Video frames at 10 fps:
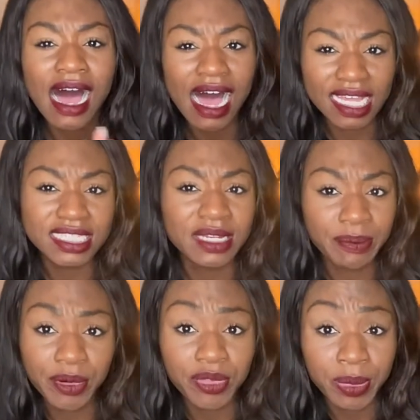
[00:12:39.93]
I did
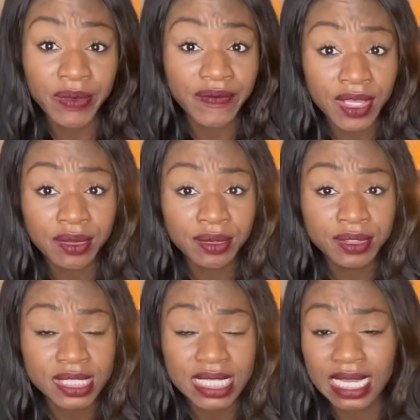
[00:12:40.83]
both
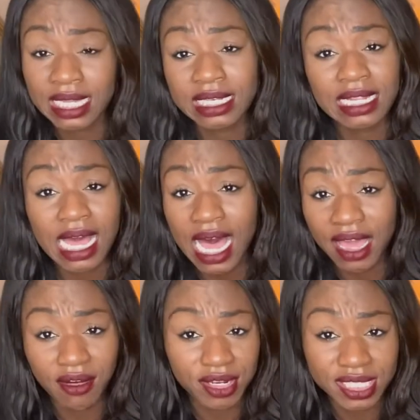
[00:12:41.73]
reviews, and I
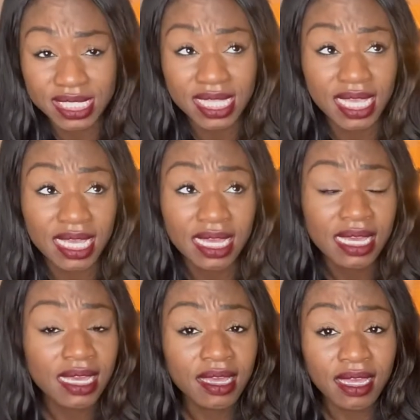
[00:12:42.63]
honestly,
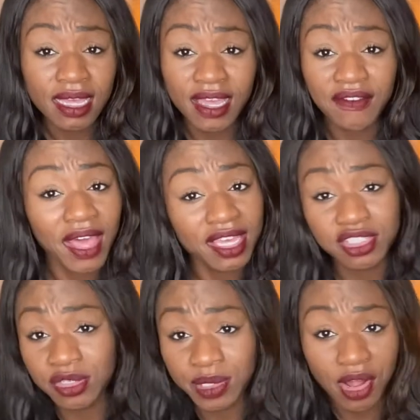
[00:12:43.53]
if I could
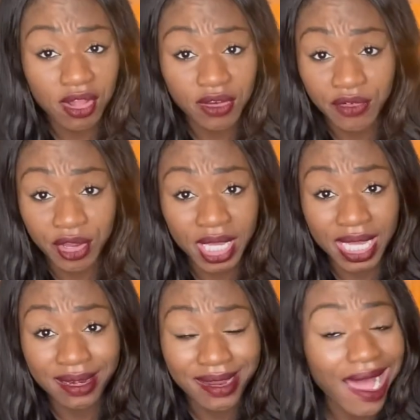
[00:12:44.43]
do it all over
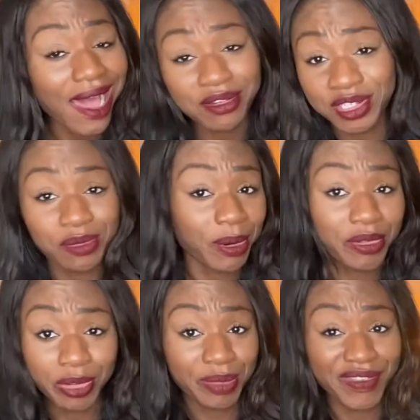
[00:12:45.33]
again, I would do
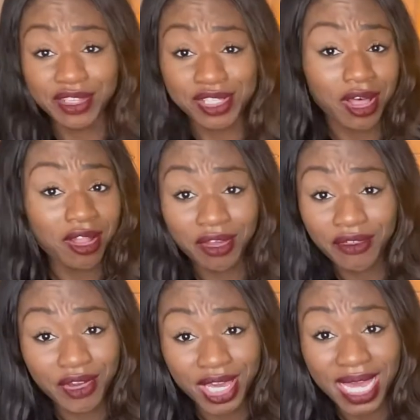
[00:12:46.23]
both the reviews all
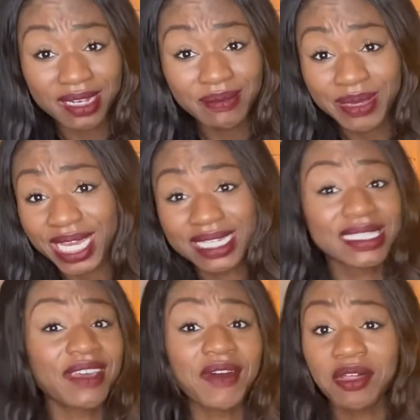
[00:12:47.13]
over again because
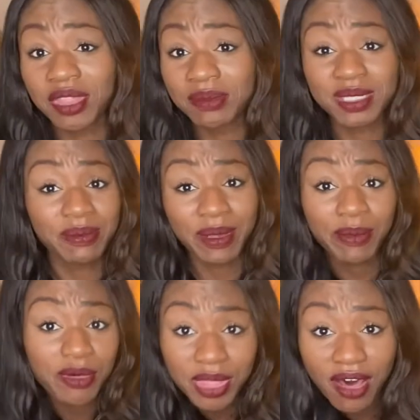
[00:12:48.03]
I found them to be
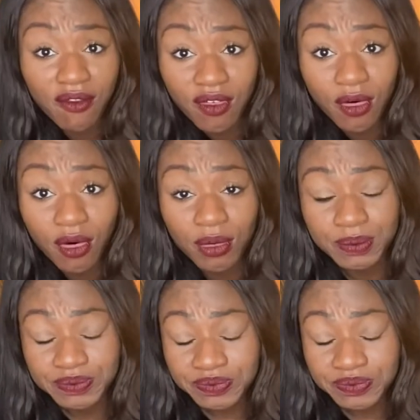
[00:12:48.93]
both helpful.